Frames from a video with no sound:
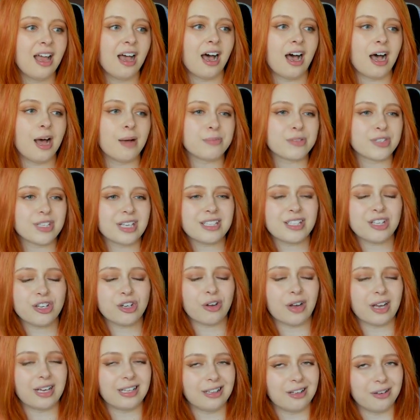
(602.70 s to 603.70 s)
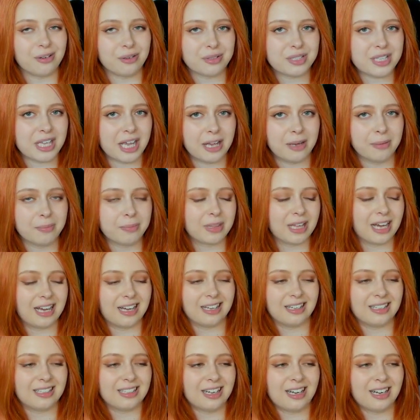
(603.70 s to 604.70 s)
So that's a great little tip
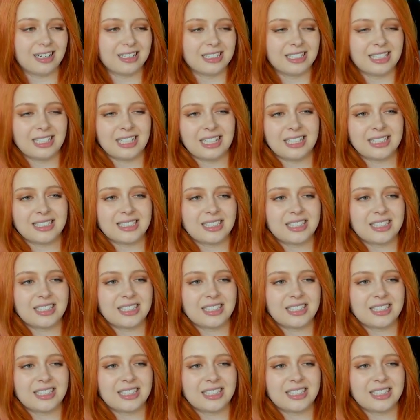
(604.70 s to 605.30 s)
that it